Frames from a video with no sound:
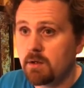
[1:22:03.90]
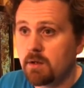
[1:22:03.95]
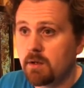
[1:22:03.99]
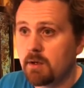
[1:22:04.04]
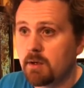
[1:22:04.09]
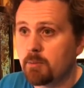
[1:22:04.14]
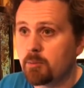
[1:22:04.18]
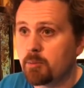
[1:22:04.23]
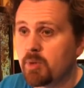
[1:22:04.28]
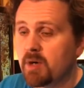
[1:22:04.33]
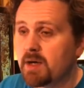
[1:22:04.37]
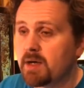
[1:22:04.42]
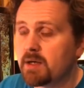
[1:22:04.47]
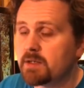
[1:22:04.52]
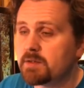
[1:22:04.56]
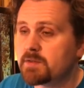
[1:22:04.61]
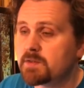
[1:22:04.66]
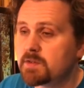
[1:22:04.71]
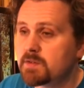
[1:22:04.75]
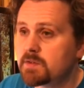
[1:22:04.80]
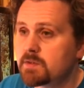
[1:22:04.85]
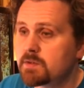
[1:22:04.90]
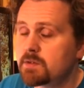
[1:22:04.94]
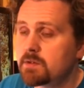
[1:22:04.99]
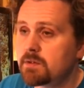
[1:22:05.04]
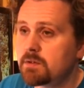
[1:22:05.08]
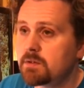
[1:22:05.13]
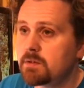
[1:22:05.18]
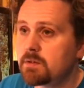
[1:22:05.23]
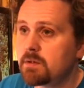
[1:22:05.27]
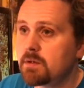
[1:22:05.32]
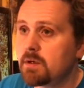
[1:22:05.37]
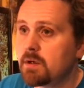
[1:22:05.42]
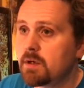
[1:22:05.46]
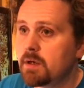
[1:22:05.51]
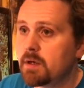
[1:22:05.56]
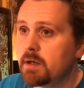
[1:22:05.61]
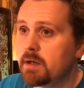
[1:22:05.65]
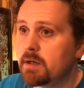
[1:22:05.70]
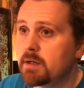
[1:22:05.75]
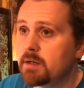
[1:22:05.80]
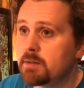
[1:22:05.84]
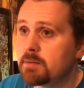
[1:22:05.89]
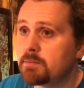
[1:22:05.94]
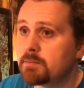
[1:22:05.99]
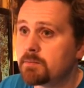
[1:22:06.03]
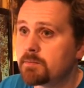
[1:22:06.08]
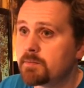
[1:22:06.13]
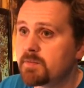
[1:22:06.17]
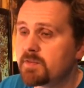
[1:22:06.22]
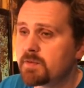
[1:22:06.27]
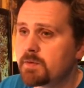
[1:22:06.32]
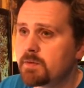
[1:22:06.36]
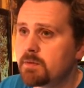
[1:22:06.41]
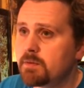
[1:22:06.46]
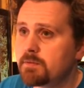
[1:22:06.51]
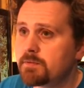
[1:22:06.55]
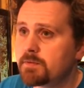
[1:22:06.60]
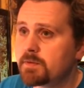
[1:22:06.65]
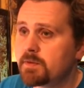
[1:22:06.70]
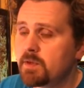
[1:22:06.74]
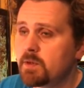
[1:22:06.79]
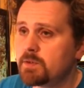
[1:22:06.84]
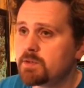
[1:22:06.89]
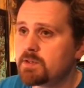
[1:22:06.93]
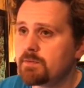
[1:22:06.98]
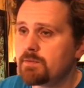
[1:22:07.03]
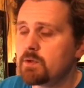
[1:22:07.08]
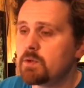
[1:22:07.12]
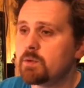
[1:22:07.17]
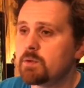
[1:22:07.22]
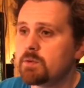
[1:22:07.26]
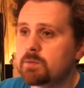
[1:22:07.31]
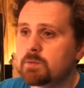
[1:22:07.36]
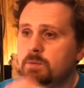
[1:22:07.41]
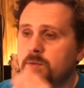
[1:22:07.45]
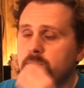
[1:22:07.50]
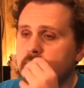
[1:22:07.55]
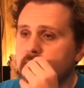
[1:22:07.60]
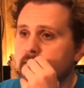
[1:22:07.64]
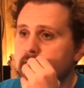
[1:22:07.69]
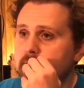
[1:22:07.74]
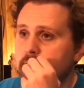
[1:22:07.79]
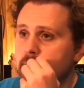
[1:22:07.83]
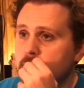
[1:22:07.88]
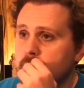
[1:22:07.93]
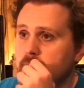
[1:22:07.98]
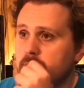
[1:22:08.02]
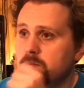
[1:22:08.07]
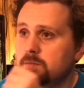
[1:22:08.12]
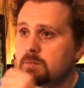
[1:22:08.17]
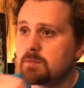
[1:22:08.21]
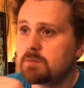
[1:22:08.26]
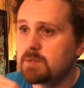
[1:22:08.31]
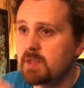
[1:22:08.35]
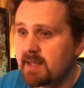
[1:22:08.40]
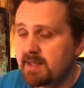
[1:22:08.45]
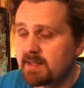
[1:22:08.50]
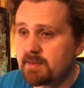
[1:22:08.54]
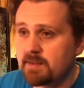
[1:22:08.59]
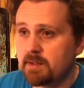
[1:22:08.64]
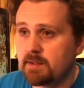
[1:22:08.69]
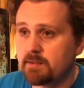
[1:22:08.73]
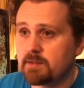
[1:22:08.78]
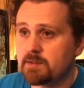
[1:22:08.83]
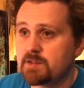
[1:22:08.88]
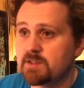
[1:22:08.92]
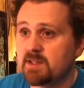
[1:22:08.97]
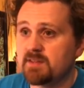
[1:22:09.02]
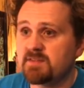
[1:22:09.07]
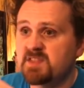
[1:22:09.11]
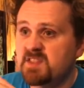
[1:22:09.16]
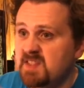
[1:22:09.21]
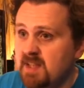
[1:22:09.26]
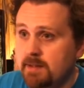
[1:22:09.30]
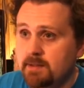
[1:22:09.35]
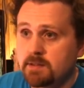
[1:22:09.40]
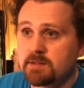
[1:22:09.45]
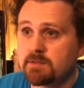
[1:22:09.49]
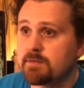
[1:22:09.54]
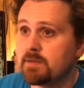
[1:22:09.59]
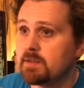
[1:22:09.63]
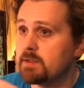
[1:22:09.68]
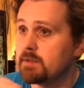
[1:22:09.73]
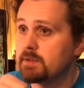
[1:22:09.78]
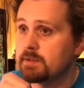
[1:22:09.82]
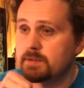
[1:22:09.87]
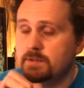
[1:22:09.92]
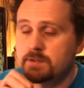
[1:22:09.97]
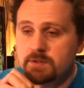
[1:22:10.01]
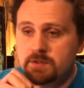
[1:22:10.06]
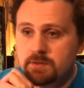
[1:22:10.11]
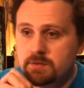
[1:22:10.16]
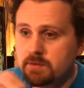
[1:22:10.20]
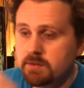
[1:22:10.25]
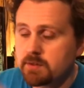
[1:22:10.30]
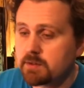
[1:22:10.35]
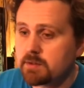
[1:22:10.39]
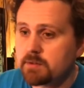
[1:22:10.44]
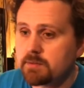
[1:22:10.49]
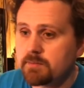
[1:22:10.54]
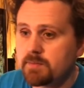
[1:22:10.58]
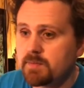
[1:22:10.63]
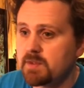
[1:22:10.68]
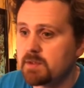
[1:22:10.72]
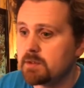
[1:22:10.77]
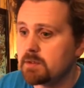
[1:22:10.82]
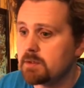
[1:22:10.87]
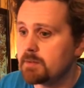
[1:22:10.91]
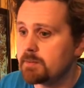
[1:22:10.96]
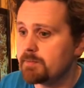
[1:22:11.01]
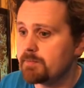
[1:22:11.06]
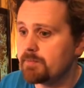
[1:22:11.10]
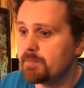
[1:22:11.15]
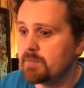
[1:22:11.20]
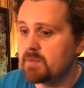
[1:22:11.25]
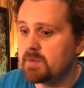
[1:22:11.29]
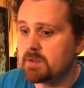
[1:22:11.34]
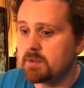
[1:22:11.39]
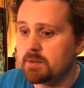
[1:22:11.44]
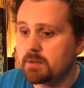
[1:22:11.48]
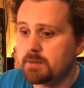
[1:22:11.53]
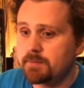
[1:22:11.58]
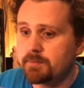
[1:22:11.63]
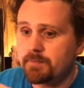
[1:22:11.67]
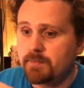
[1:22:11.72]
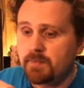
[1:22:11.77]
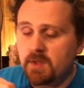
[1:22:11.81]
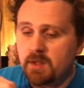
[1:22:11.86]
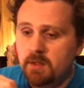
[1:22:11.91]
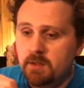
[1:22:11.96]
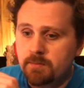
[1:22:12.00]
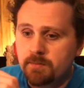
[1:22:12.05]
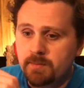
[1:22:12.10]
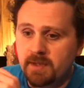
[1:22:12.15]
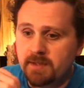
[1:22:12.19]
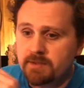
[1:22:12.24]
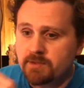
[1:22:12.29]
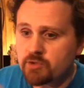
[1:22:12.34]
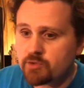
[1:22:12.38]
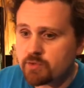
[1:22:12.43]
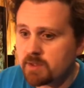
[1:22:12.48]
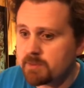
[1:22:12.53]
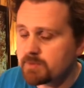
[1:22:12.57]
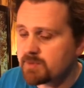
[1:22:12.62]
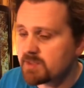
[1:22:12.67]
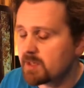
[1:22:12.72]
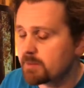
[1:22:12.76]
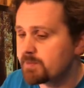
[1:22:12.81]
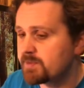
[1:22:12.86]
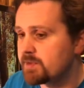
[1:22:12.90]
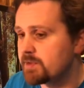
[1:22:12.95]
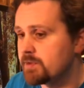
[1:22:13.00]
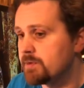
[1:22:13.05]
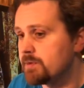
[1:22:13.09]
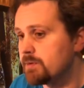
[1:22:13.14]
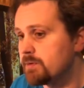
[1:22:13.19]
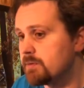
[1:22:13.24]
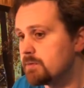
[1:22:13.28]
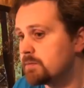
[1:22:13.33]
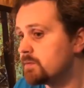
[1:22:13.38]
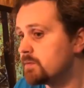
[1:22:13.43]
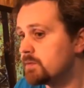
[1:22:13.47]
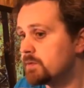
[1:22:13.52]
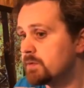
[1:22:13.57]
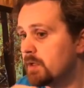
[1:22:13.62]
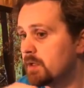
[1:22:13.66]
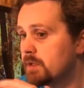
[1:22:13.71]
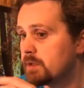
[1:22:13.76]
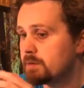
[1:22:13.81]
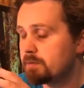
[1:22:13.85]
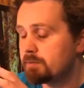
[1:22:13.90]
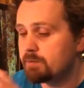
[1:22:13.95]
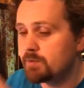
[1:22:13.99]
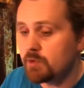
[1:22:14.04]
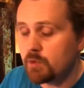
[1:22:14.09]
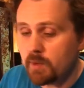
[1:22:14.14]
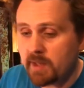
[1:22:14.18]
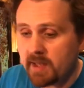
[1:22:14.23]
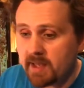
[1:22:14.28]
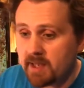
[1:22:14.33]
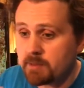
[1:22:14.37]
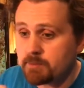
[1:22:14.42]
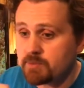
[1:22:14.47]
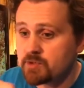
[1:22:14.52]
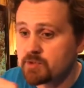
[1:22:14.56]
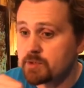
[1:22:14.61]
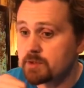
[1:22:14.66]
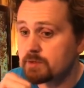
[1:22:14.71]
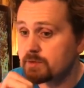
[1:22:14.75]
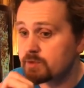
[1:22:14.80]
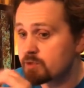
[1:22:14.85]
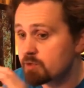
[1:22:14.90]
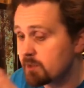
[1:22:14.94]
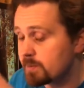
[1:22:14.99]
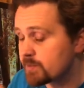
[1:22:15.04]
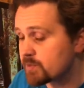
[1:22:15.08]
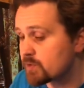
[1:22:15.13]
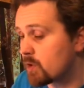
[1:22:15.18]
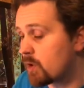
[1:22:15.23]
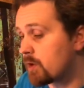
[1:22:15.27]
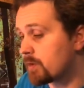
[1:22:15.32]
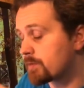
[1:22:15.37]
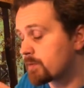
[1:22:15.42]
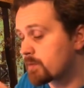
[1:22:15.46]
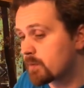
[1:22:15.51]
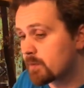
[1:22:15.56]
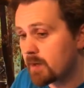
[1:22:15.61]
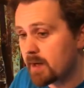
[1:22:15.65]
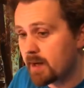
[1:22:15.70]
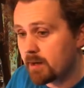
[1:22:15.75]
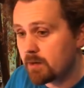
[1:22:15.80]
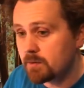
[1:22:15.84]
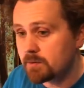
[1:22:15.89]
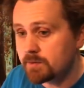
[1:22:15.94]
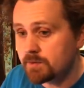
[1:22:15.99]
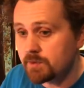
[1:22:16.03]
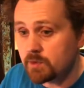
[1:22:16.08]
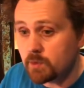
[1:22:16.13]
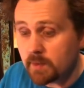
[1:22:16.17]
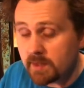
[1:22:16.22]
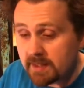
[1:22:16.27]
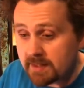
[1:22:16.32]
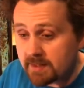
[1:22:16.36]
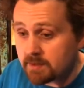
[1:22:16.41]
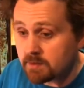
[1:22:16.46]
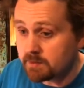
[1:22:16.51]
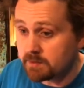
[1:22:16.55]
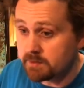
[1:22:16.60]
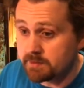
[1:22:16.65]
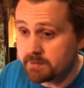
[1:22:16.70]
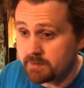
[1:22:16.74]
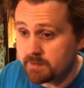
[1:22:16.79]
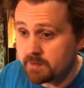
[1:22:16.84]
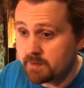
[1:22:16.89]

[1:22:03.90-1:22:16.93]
But um, for for those of you who really like the other stuff, Santa's Village, the the the my trips up to uh, New Hampshire, trips all throughout New England